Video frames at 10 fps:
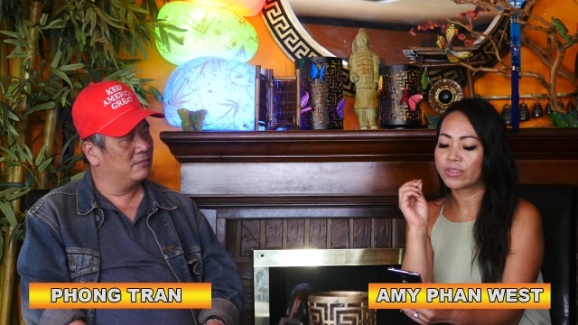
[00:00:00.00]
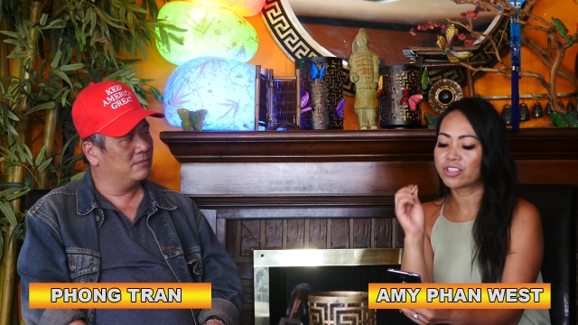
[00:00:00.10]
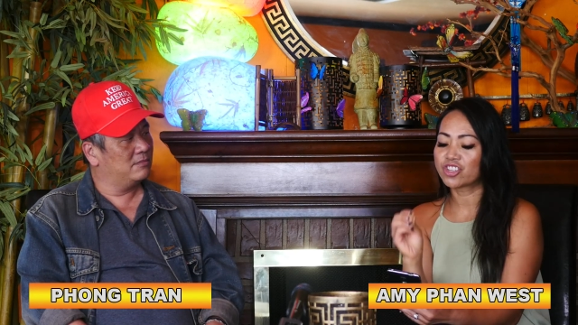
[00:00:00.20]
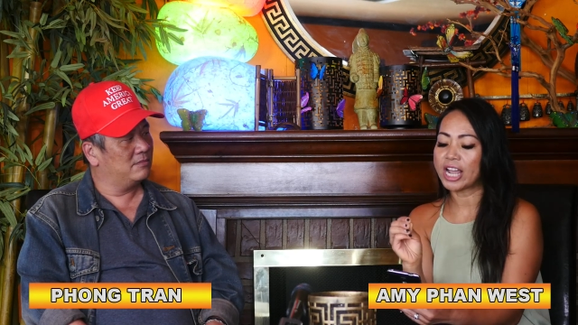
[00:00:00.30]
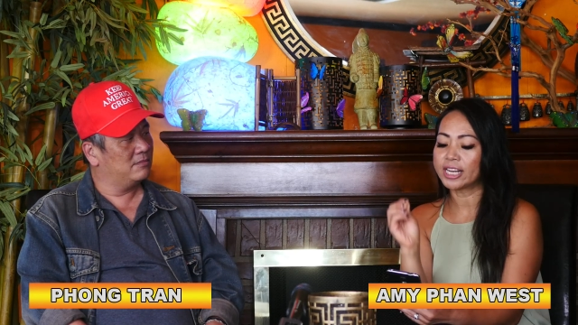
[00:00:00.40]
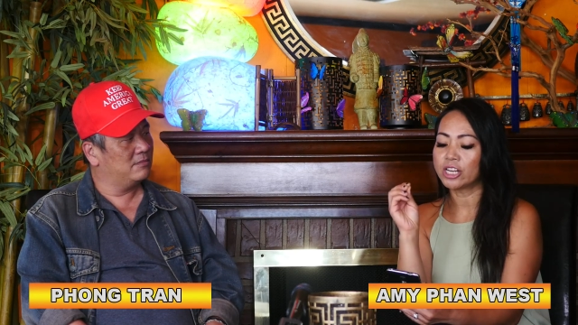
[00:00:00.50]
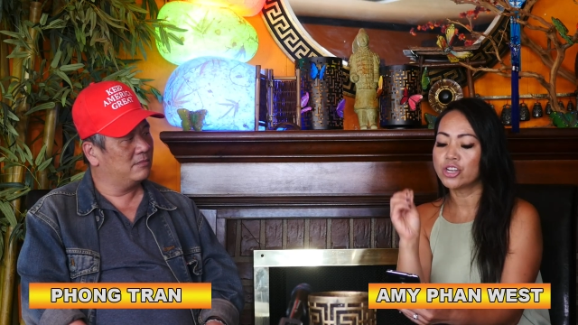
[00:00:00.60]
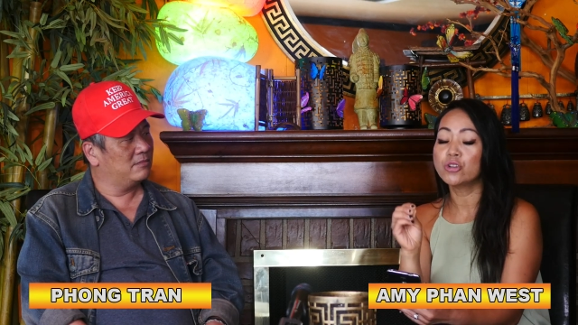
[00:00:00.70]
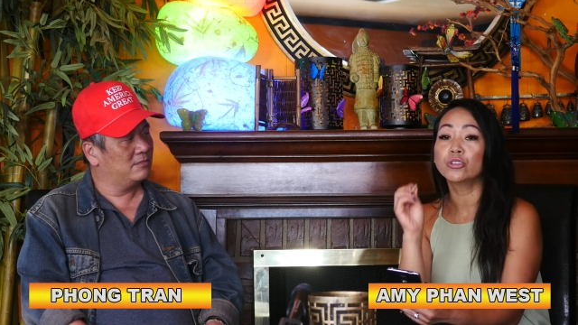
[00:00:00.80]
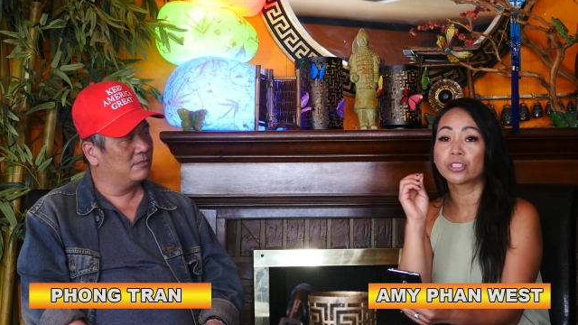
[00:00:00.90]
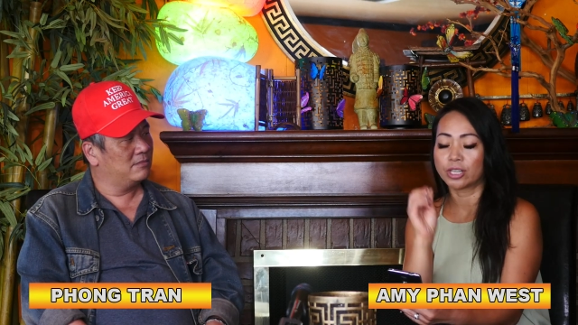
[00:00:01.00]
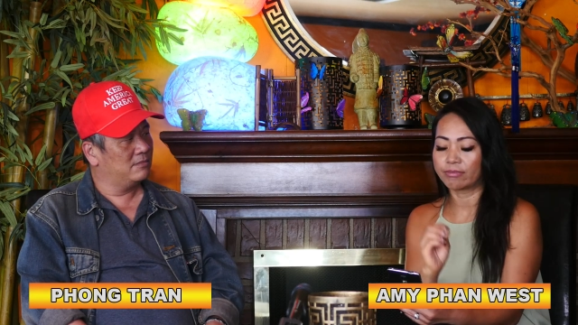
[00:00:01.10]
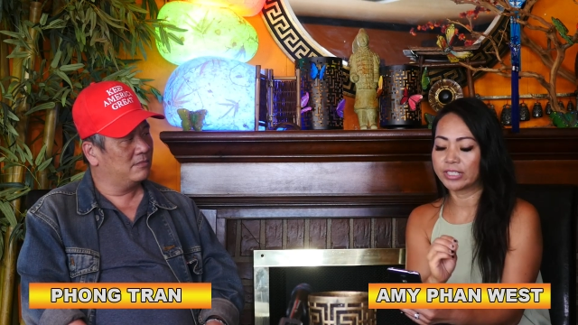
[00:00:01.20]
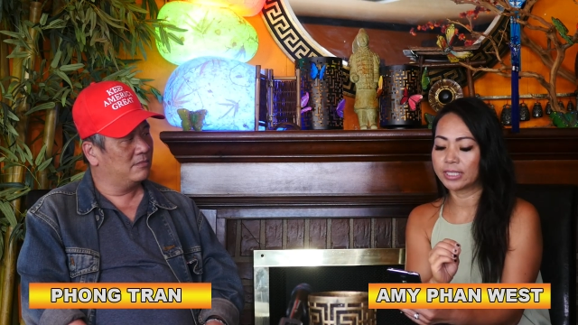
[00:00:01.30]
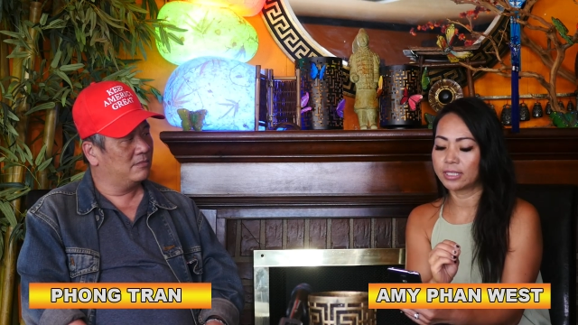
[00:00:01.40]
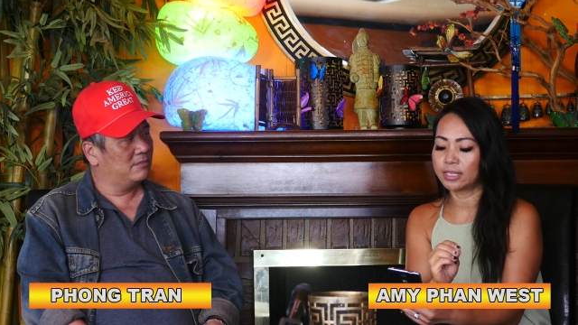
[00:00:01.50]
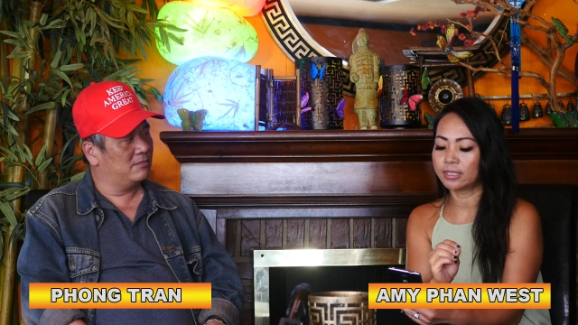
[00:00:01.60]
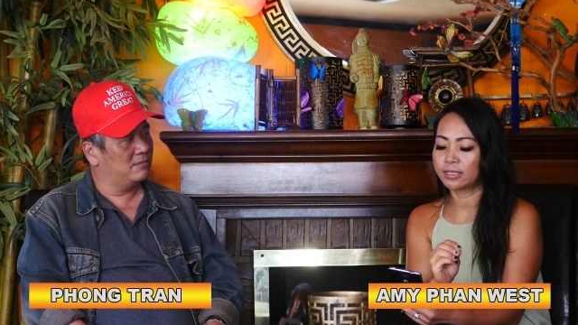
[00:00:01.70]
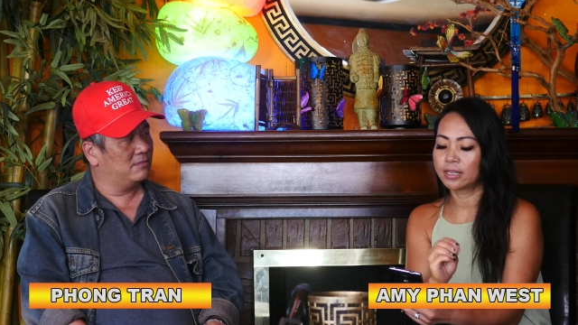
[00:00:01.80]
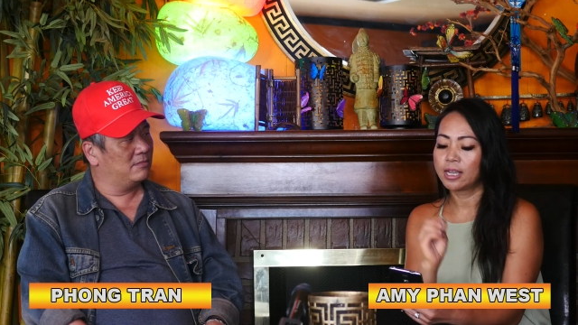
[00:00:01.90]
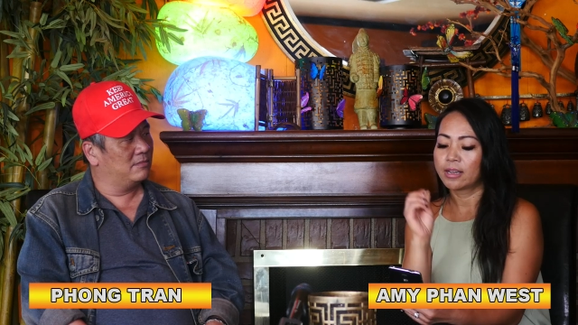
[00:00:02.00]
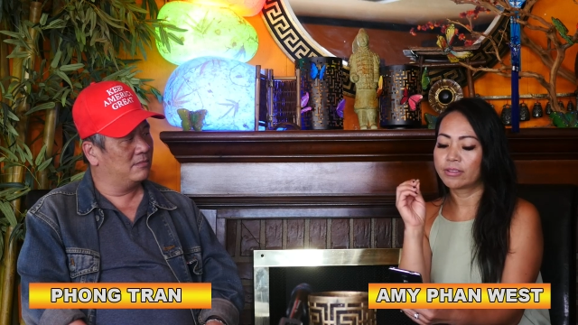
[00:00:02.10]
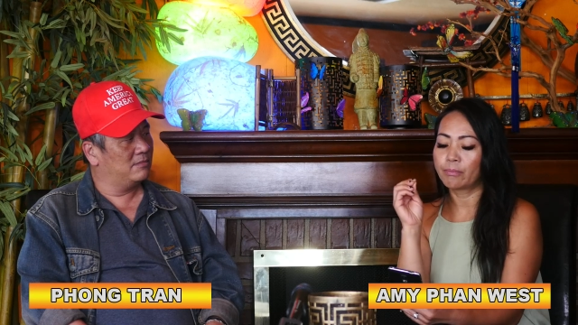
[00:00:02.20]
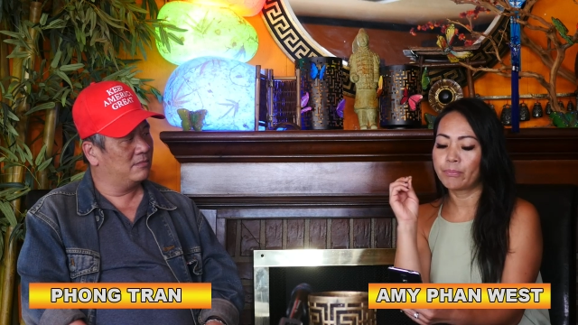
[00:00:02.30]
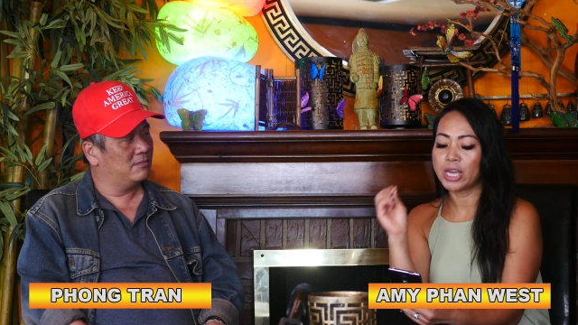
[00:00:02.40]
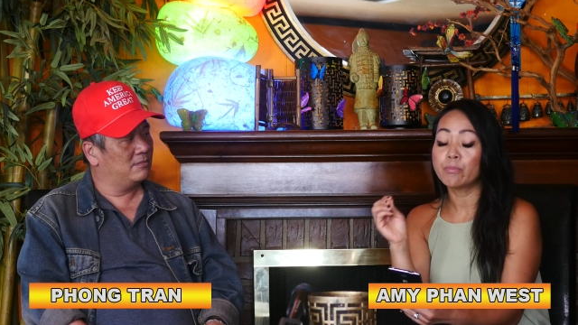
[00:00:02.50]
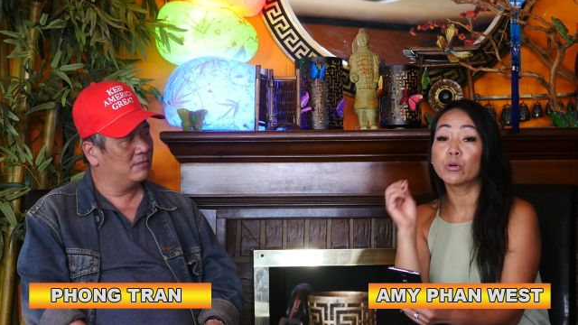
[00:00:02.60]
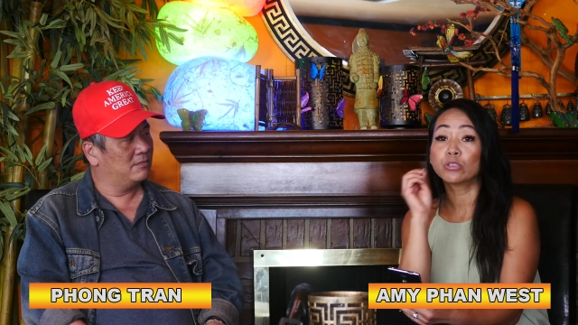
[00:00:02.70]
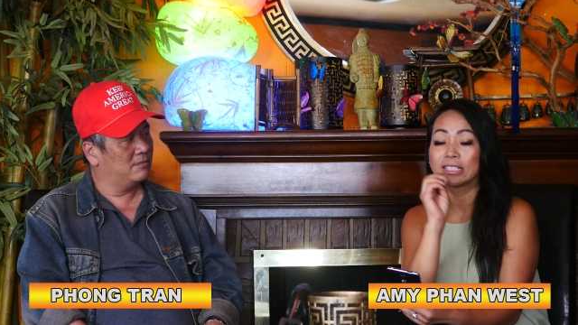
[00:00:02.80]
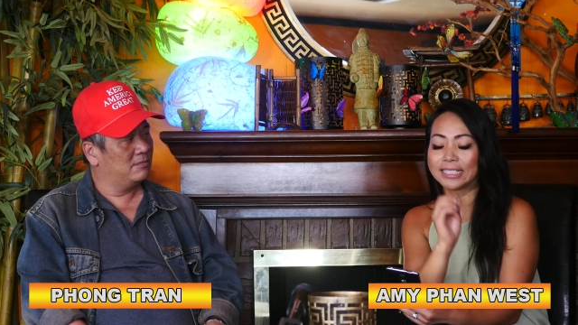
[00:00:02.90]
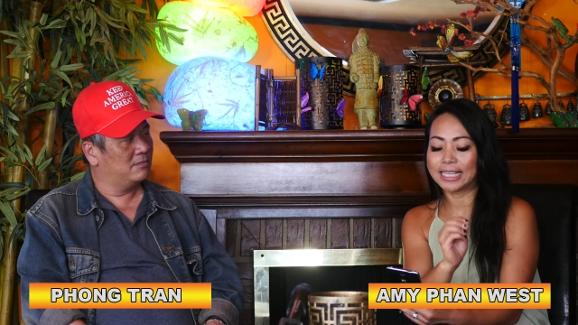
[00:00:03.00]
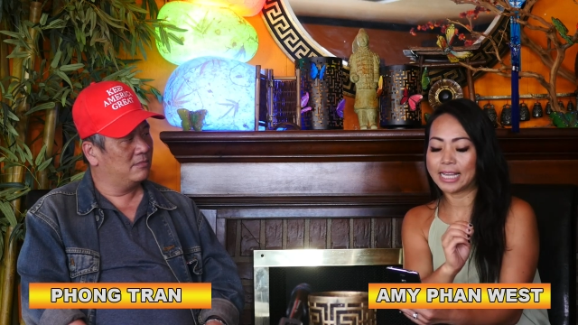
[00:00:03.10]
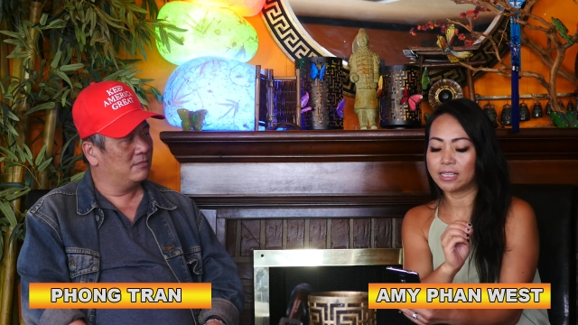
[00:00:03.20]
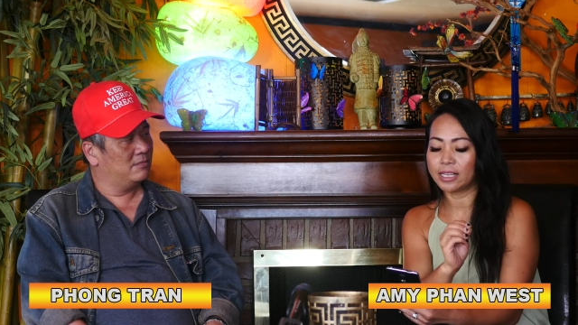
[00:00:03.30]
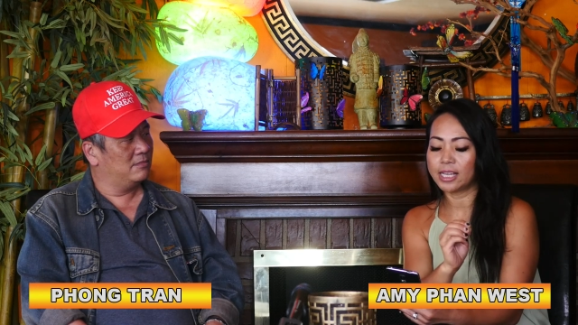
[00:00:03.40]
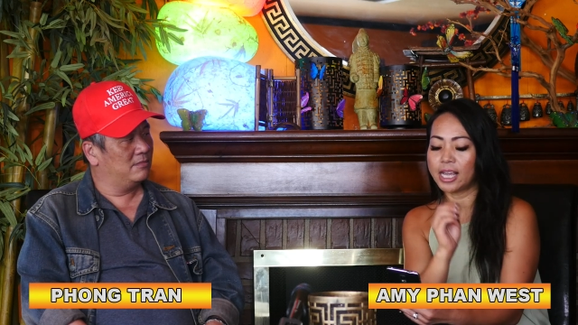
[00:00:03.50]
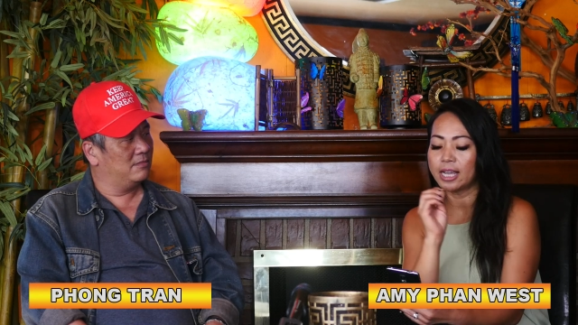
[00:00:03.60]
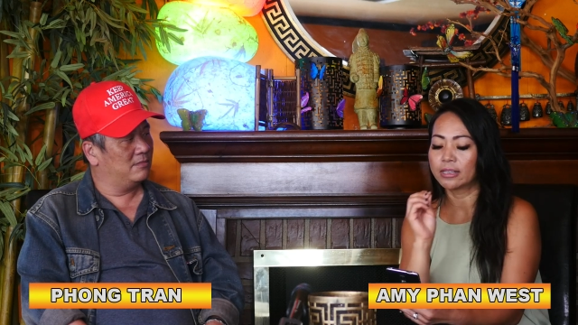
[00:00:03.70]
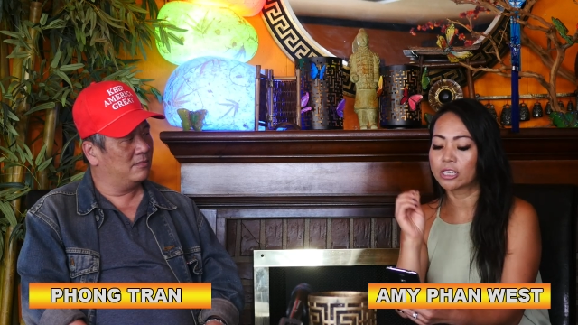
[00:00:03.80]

Speaker 1: the China News Services, mm-hmm. the People's Daily, and the